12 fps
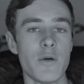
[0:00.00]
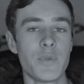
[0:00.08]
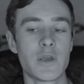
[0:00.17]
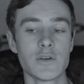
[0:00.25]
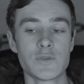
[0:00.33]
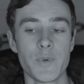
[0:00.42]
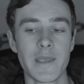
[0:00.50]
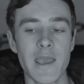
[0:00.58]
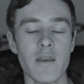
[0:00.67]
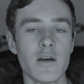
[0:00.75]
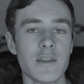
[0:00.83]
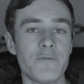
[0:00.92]
know, because we
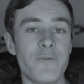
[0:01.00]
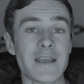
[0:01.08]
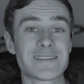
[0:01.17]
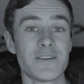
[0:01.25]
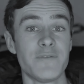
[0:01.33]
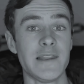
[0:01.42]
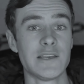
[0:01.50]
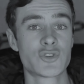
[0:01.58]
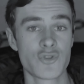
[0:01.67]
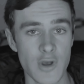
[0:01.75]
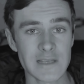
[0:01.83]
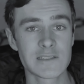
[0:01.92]
cannot effectively
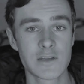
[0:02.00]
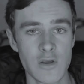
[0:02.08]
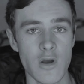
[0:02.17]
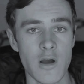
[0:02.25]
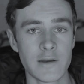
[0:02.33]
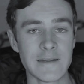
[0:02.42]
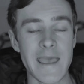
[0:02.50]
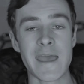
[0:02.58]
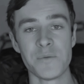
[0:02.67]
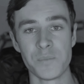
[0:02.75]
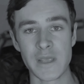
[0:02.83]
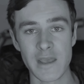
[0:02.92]
trust God
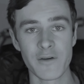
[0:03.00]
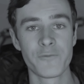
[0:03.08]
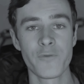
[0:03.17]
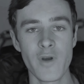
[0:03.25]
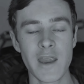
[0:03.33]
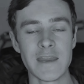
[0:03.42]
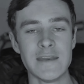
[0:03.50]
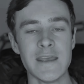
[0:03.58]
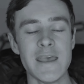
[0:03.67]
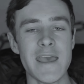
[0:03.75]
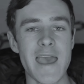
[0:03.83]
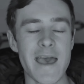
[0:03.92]
and be afraid
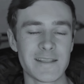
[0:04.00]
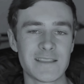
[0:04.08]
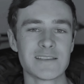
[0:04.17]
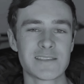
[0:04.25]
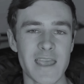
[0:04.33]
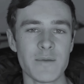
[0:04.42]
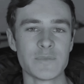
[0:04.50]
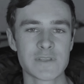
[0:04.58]
at the same